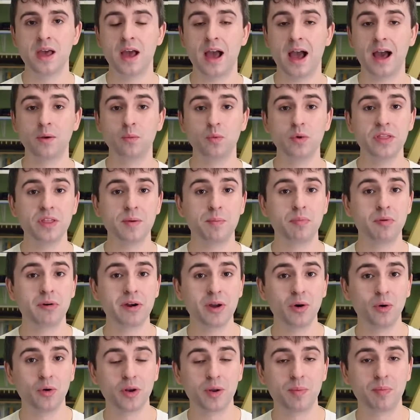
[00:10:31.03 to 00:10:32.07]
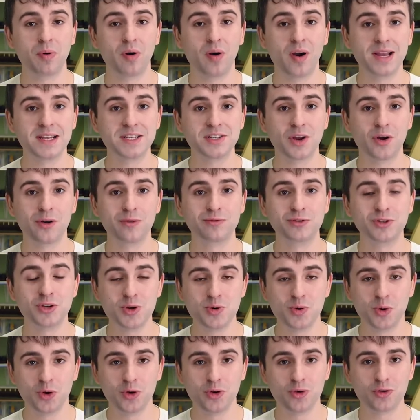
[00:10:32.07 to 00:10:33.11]
And with a pre-order price of
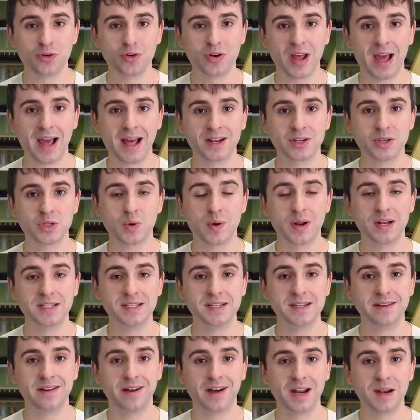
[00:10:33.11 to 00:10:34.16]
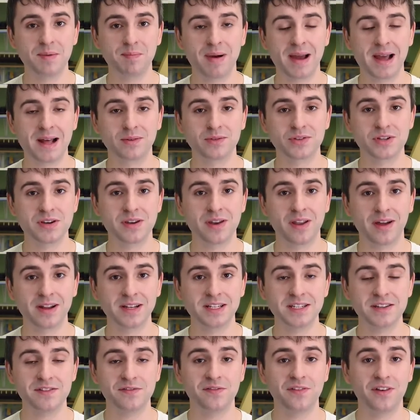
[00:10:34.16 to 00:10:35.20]

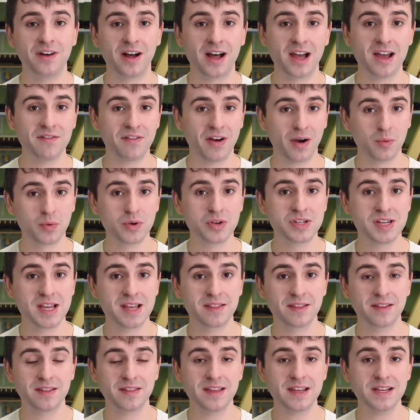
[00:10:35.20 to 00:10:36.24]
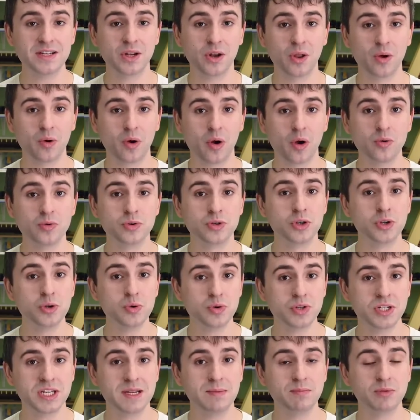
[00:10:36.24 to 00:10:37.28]
£229.95, I would say that these locos do
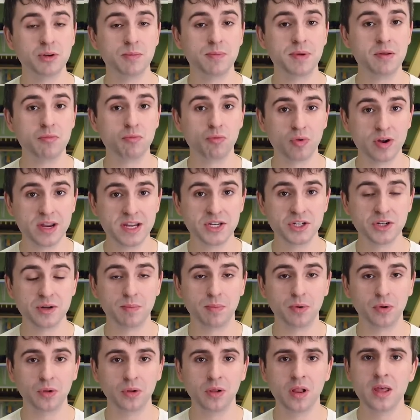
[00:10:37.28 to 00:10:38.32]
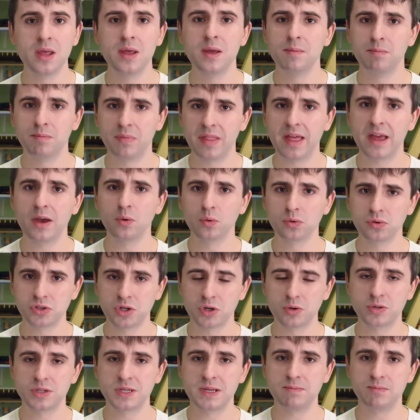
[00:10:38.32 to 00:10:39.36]
seem to be reasonable, but they
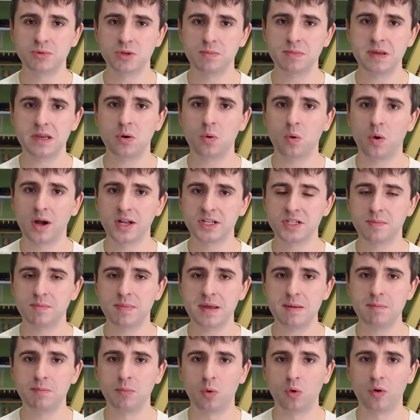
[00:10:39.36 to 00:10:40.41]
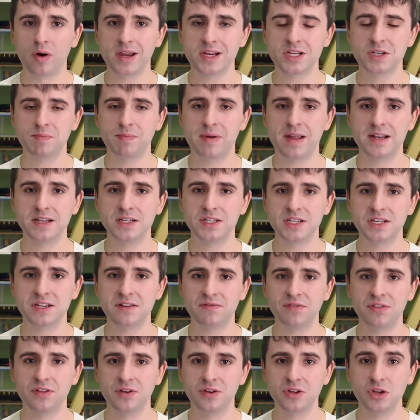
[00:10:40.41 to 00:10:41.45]
also seem to be quite a bit more
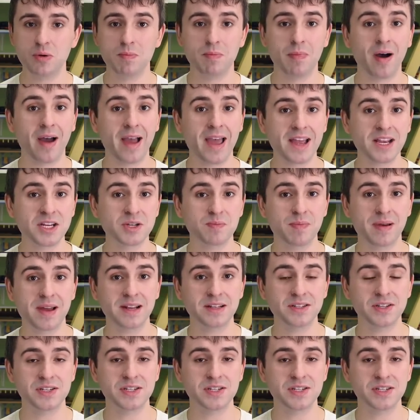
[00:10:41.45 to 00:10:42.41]
expensive than you might expect to